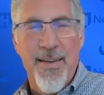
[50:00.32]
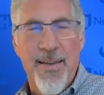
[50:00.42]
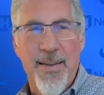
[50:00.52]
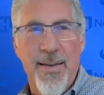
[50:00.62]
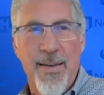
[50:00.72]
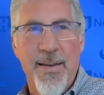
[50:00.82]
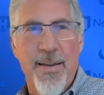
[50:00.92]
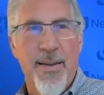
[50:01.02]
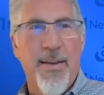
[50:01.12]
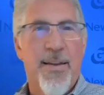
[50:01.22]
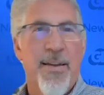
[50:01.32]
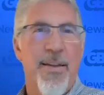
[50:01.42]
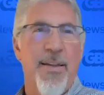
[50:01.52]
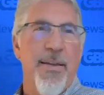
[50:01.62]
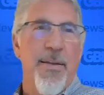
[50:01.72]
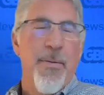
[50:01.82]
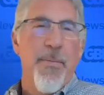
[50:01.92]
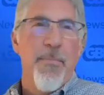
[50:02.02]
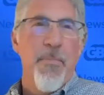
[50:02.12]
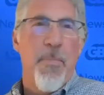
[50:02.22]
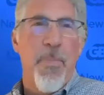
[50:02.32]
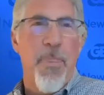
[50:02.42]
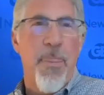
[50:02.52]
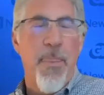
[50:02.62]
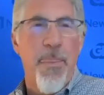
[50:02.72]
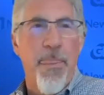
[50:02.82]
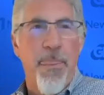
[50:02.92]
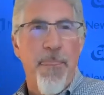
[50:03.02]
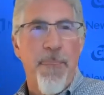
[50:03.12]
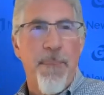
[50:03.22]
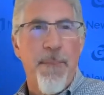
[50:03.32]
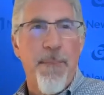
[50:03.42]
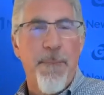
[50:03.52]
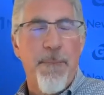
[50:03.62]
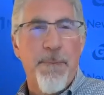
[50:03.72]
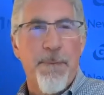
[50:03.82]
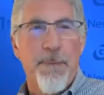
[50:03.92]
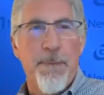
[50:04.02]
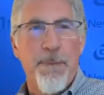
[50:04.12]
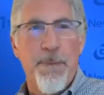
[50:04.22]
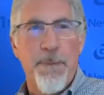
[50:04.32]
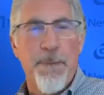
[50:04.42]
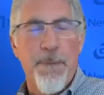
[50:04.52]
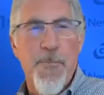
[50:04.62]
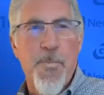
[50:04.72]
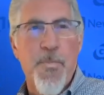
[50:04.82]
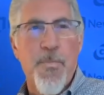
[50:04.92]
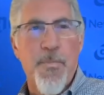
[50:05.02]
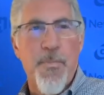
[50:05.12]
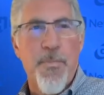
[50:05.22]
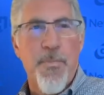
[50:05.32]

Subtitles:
This person isn't speaking.